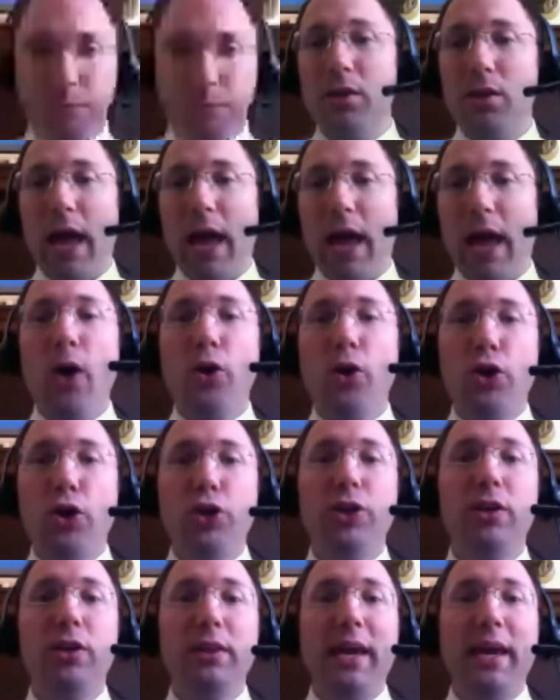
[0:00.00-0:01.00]
How
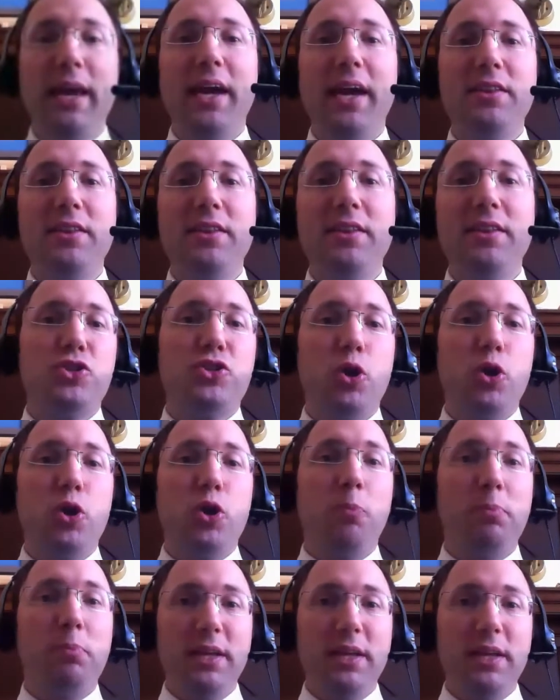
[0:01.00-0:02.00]
could a land that is so
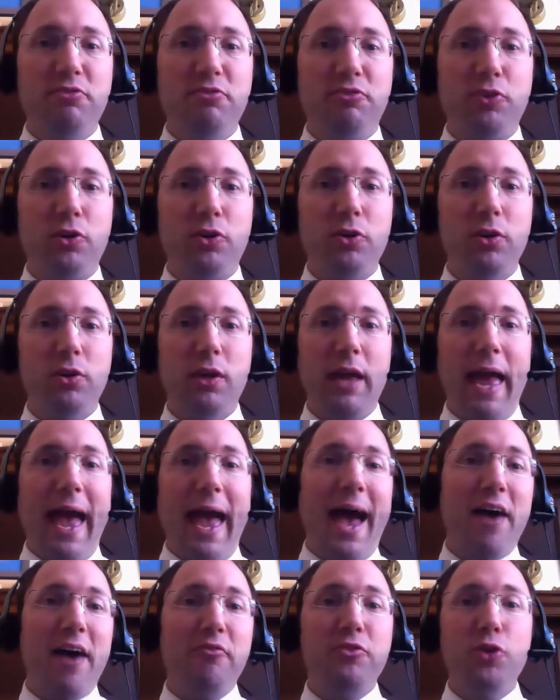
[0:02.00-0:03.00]
plentiful
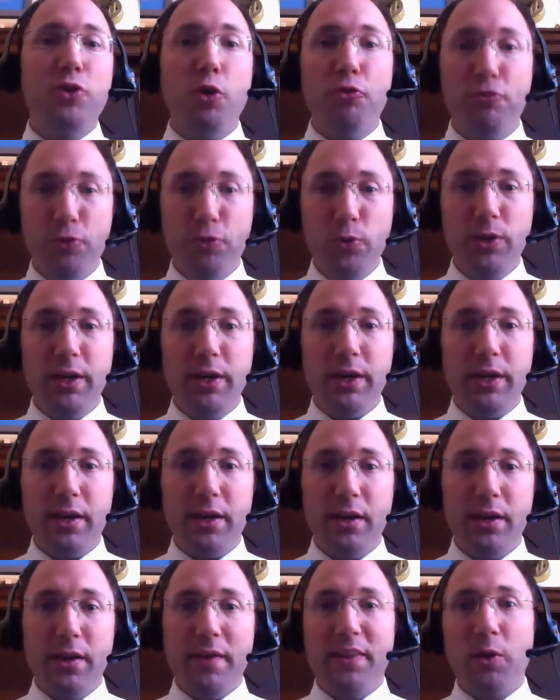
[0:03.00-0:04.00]
have no food in
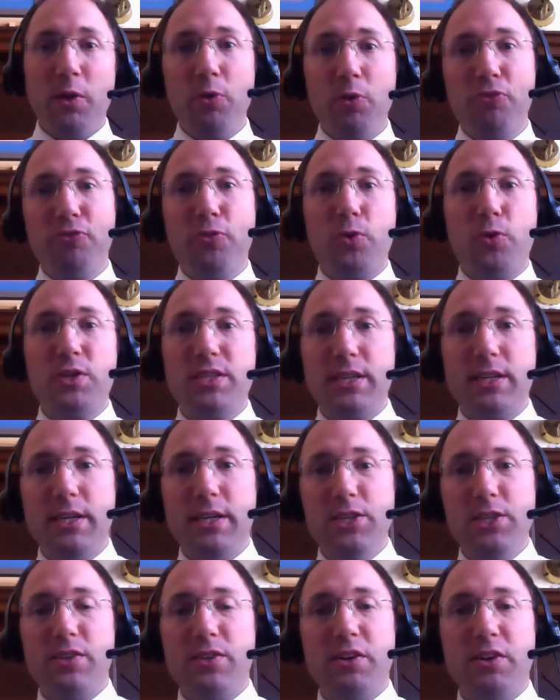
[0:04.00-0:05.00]
it? That would force
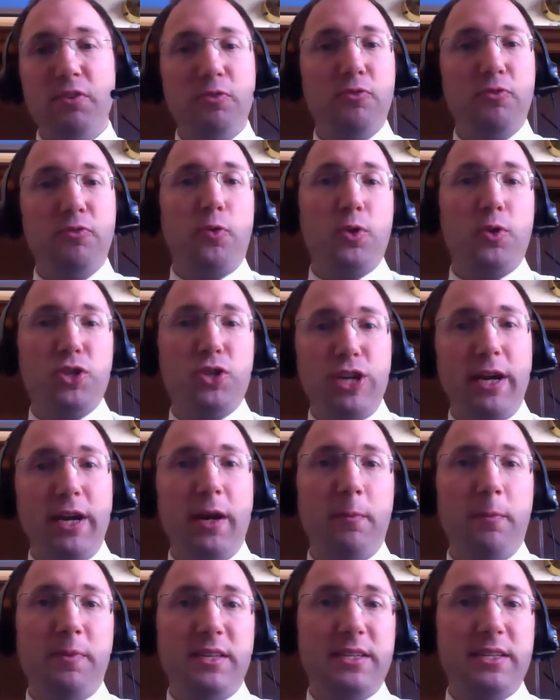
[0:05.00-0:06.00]
the that would force
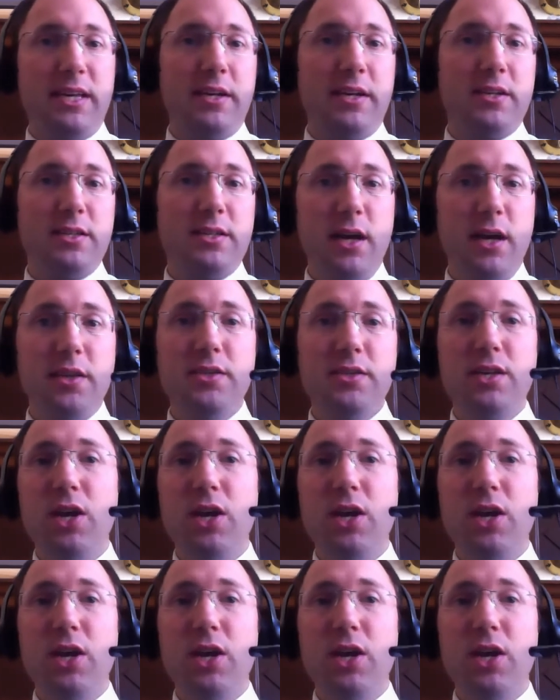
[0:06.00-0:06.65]
Jacob to send his sons